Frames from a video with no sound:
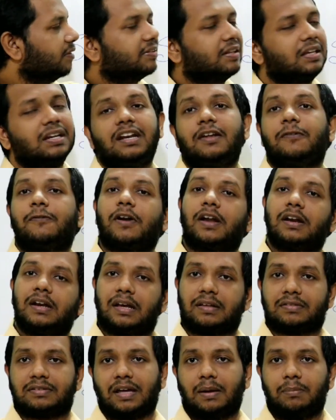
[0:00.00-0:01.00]
see different
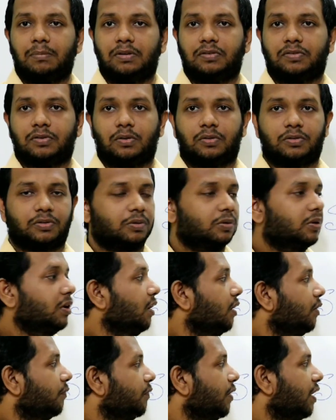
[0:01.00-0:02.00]
examples also.
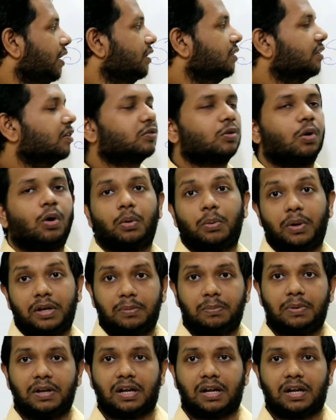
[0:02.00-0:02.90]
When the solvent